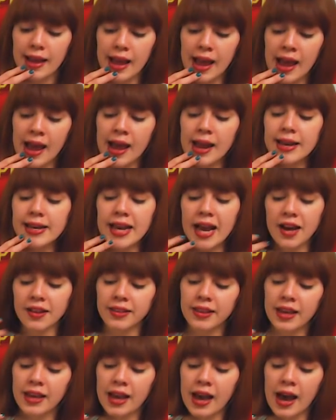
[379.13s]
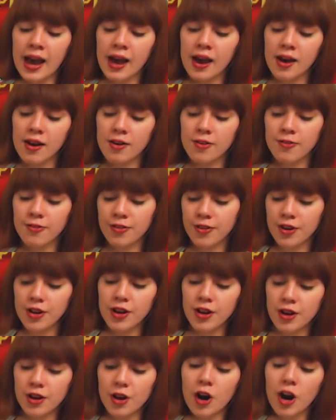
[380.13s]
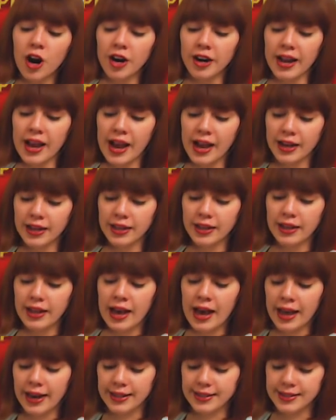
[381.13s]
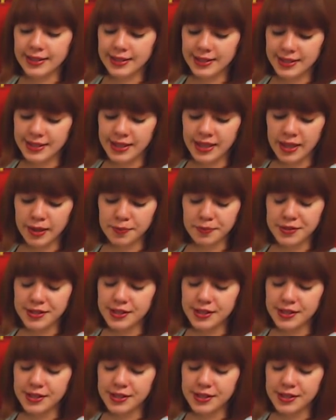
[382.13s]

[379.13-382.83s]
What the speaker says: and now they have Karnak added to the team,